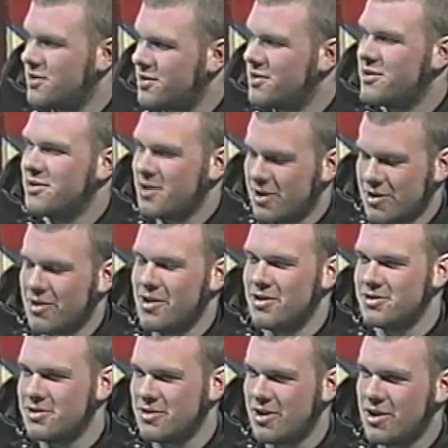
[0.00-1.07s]
good.
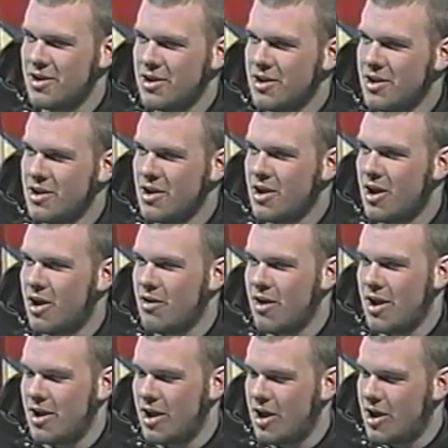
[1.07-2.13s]
Calculators are yeah. good?
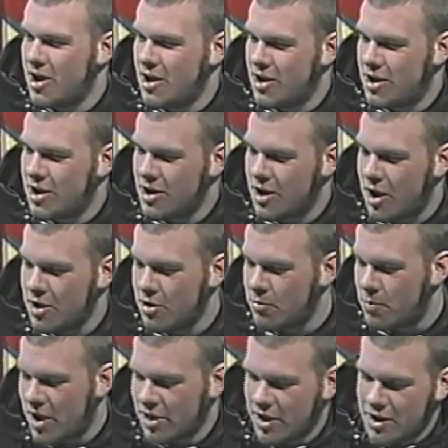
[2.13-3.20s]
All right. Uh, and I know
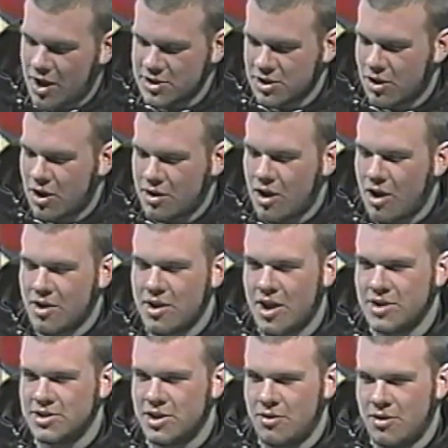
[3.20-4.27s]
Bedlam has a lot of
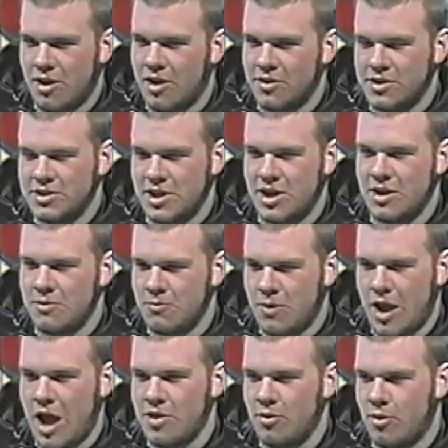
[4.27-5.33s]
contests too. On the scene,
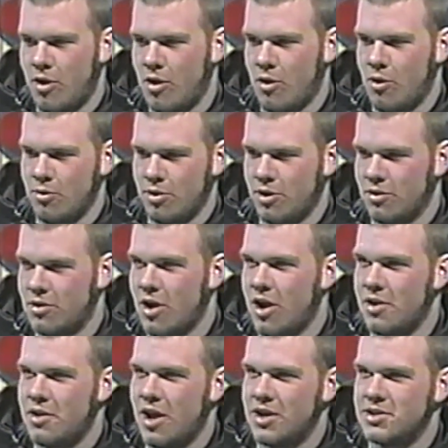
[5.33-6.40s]
we had their, our own little
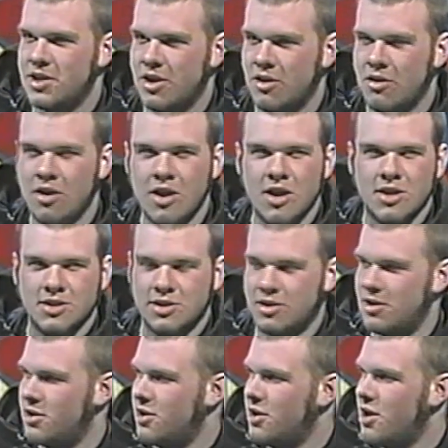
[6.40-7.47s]
contest here. Oh,
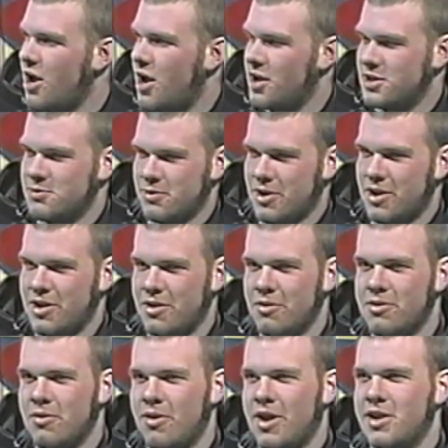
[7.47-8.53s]
right. Uh, I guess we're going to
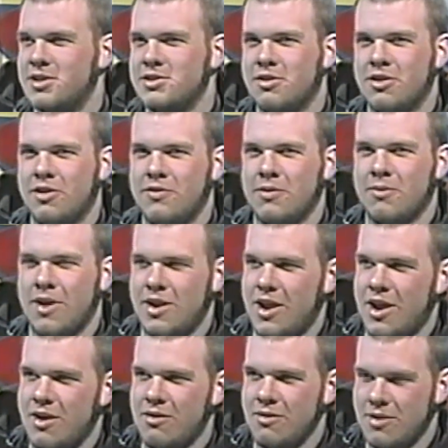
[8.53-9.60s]
go to an insert of it right
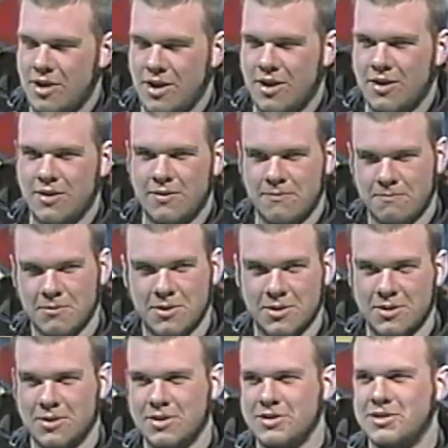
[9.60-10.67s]
now. Ooh.
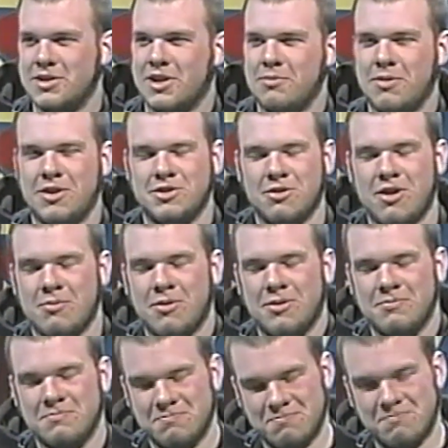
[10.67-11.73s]
This is going to be enjoyable.